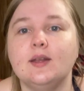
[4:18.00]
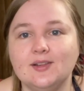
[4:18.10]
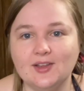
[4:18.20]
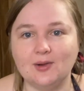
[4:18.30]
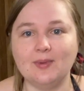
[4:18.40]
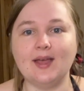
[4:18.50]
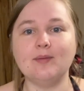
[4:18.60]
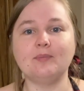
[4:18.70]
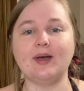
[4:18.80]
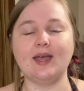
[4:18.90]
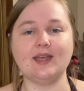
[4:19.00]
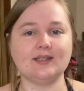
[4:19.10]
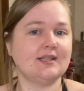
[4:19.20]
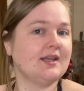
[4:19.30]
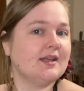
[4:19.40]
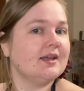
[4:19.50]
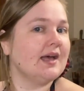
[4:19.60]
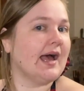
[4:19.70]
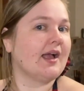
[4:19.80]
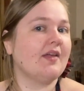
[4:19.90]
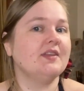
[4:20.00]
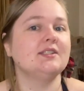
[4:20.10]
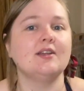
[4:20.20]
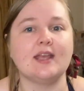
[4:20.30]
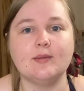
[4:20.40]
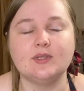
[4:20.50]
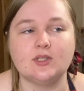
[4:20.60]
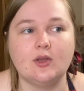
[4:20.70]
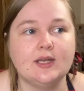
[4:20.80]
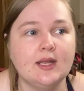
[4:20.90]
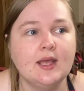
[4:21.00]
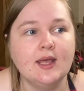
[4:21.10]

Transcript: a little bit. But I got this on Amazon,